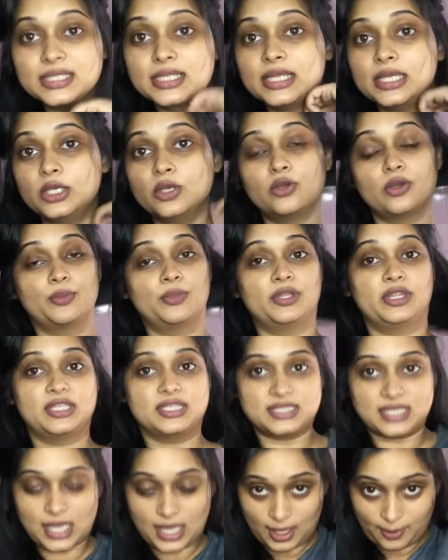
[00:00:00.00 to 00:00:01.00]
you can put this
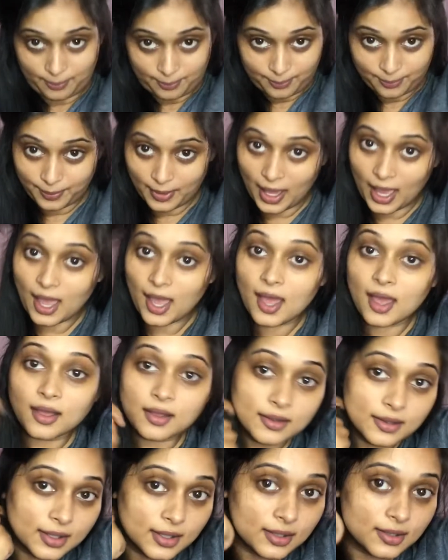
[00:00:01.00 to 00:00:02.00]
hair back